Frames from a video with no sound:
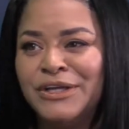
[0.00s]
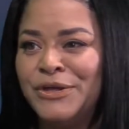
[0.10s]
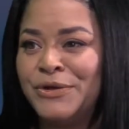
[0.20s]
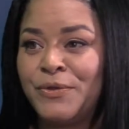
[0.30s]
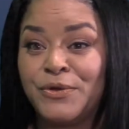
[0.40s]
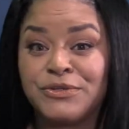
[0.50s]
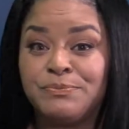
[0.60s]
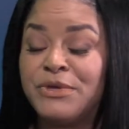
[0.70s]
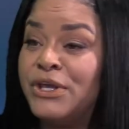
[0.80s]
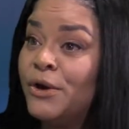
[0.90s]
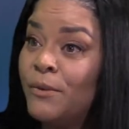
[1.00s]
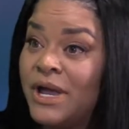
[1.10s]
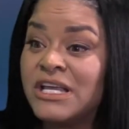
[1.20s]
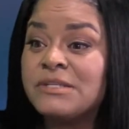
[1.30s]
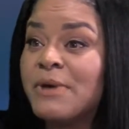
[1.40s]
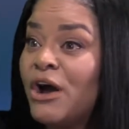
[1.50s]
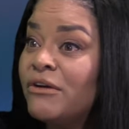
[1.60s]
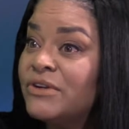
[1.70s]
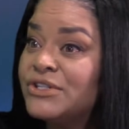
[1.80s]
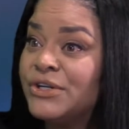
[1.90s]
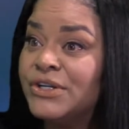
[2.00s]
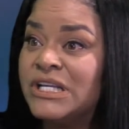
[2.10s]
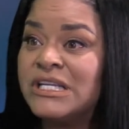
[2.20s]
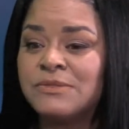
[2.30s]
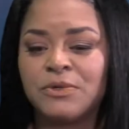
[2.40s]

There's POAs, power of attorneys,